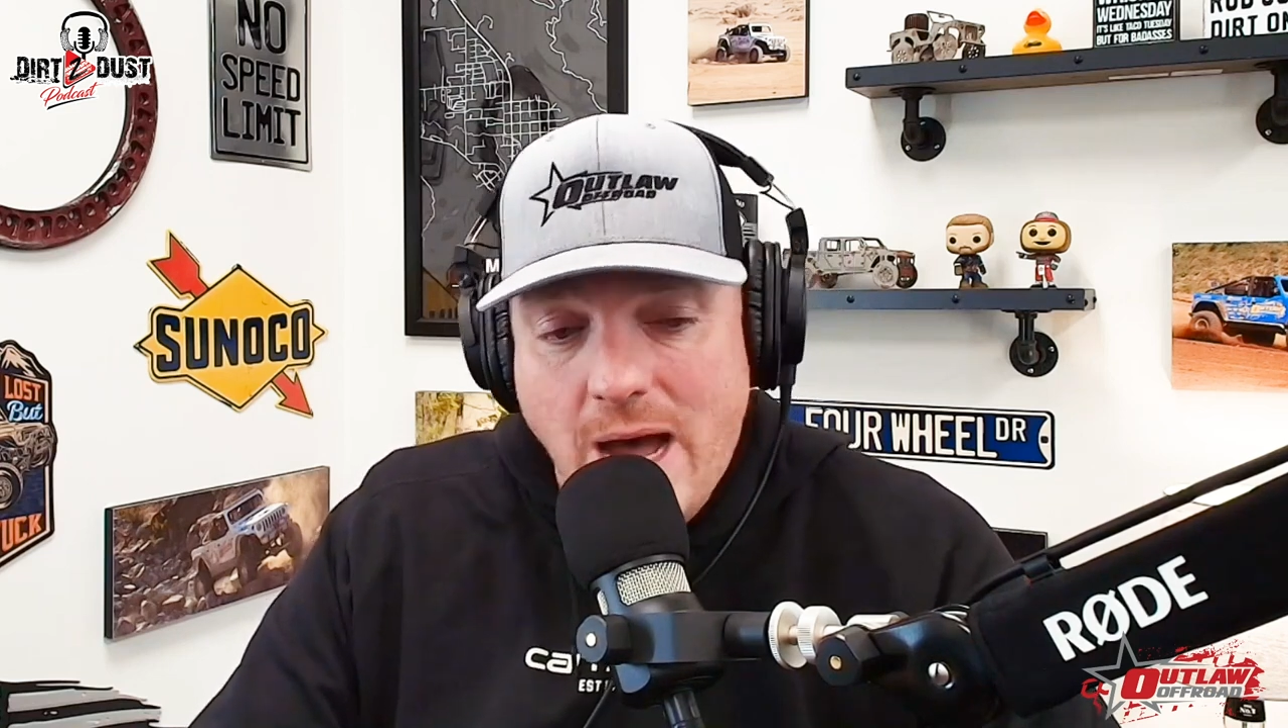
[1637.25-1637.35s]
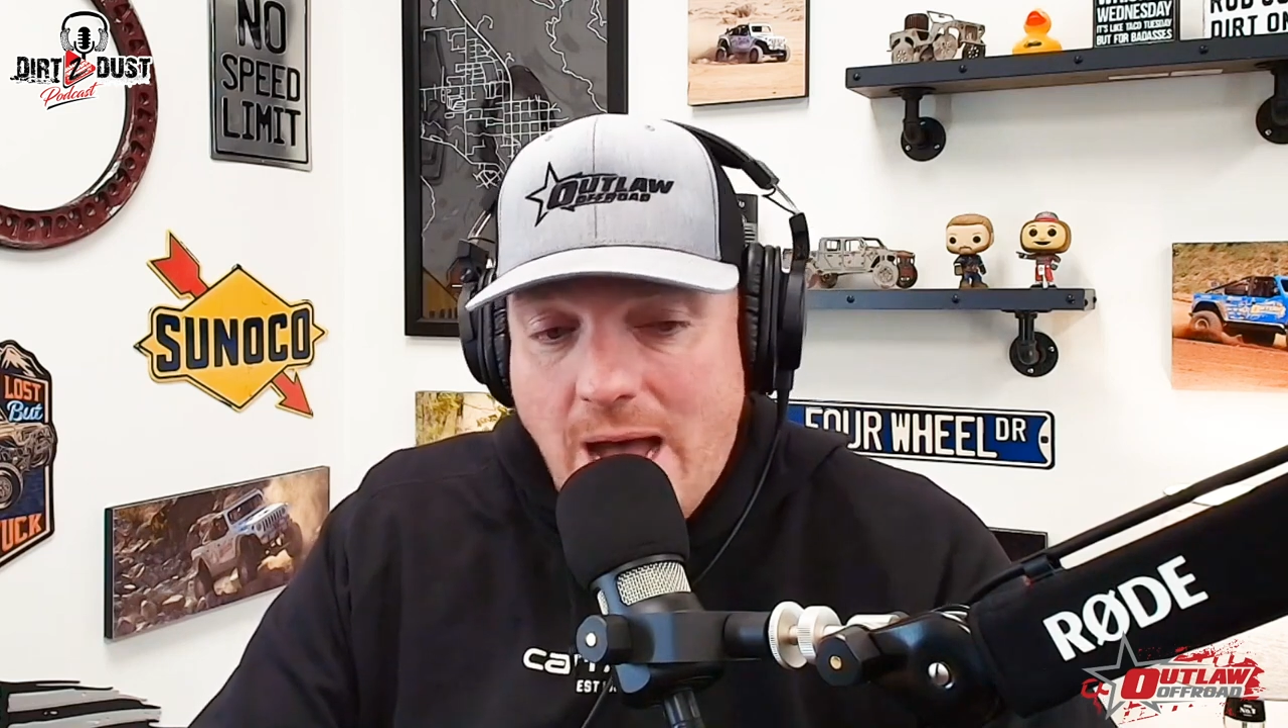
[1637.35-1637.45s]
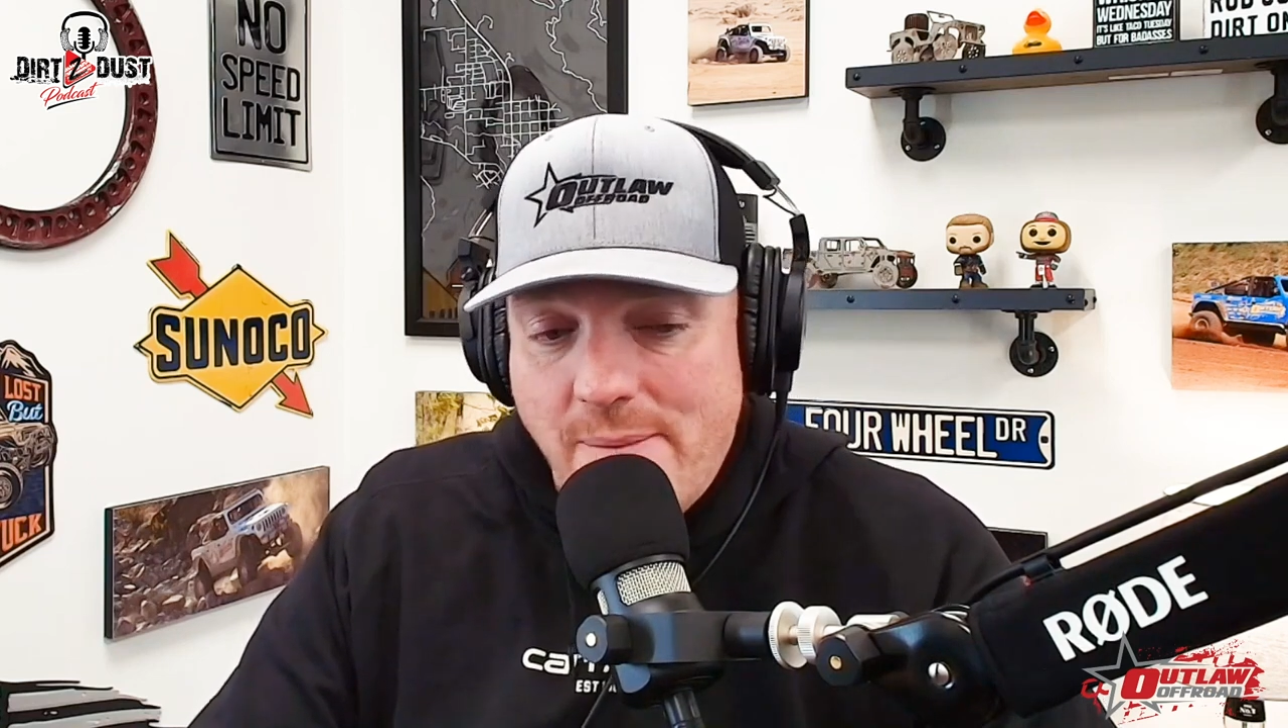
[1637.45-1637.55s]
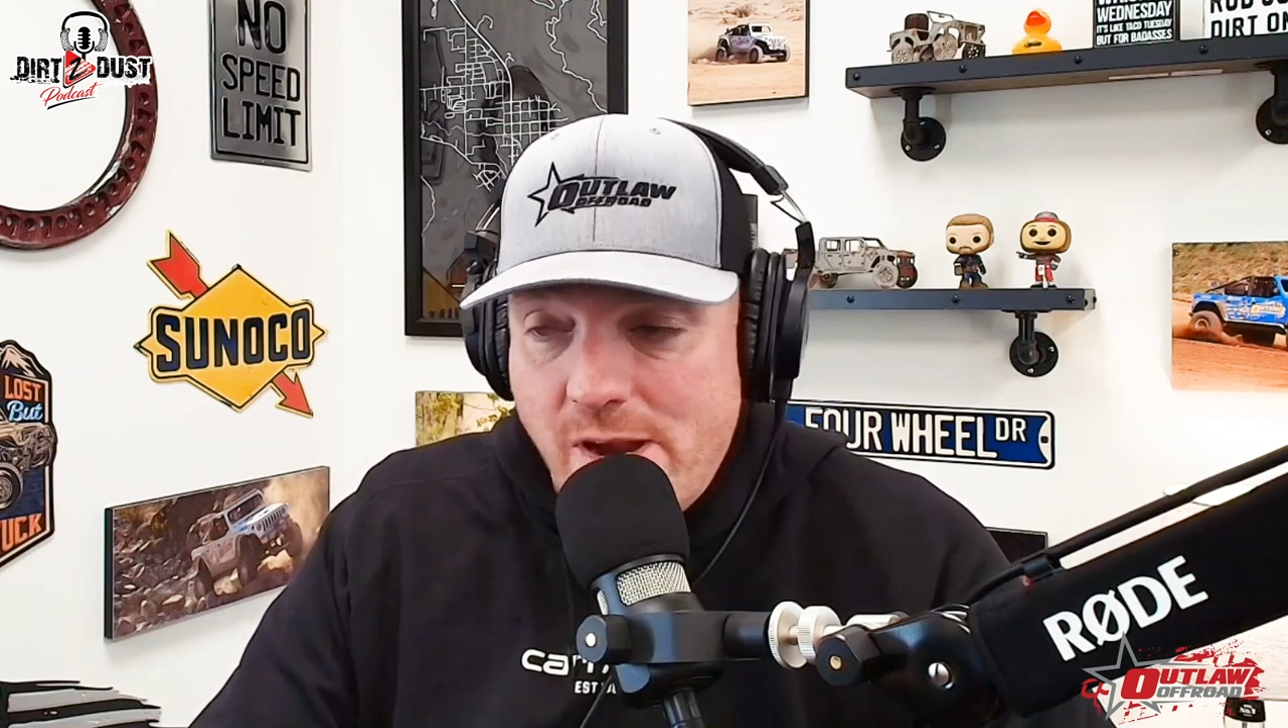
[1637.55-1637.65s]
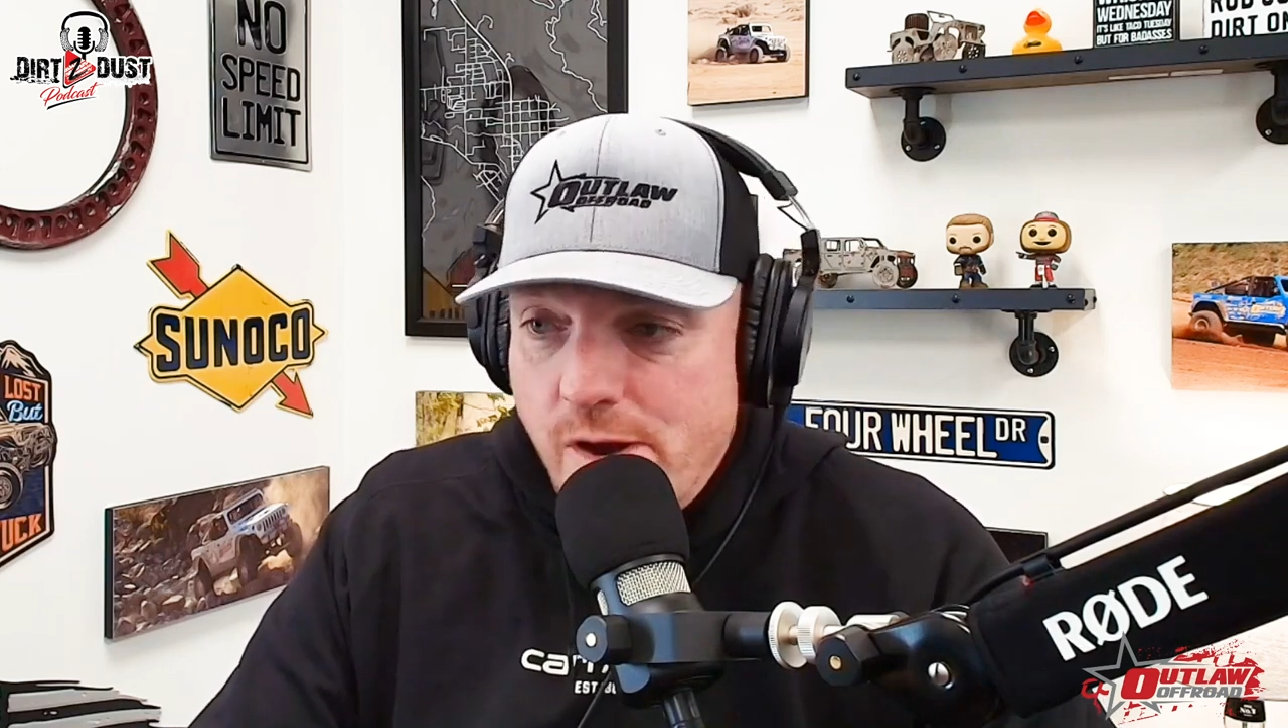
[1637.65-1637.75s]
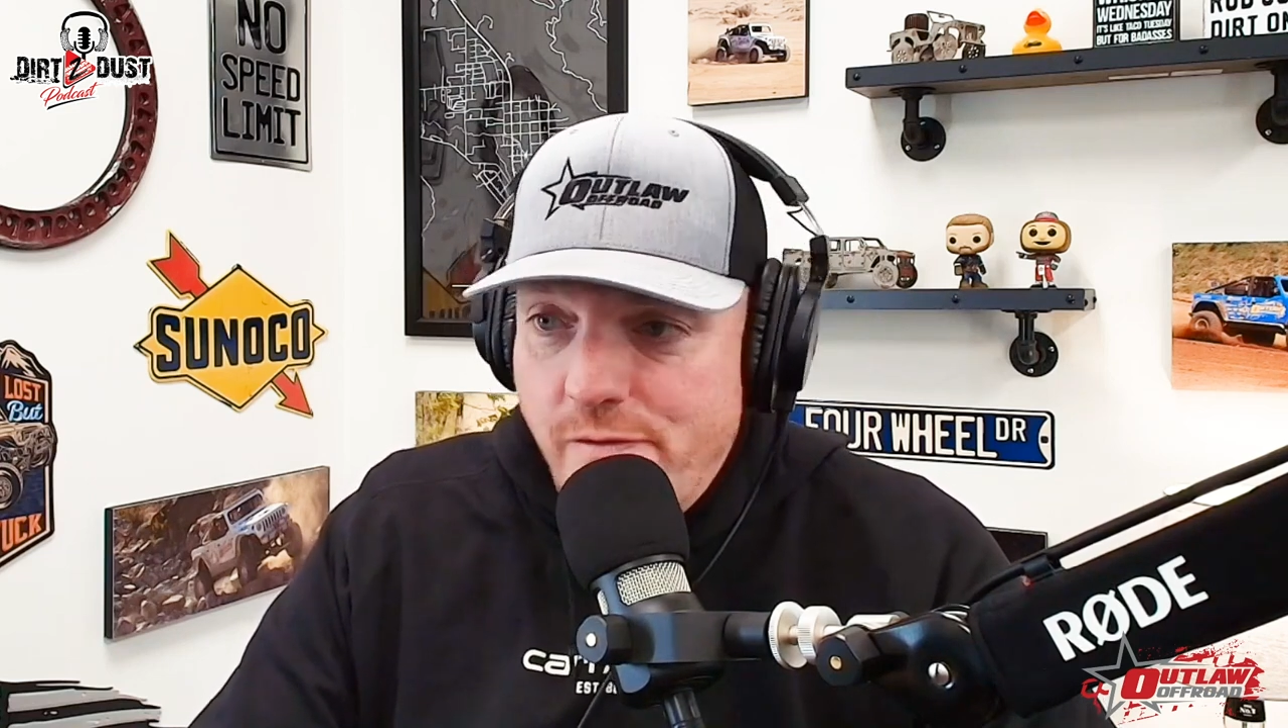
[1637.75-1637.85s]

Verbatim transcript: I'm here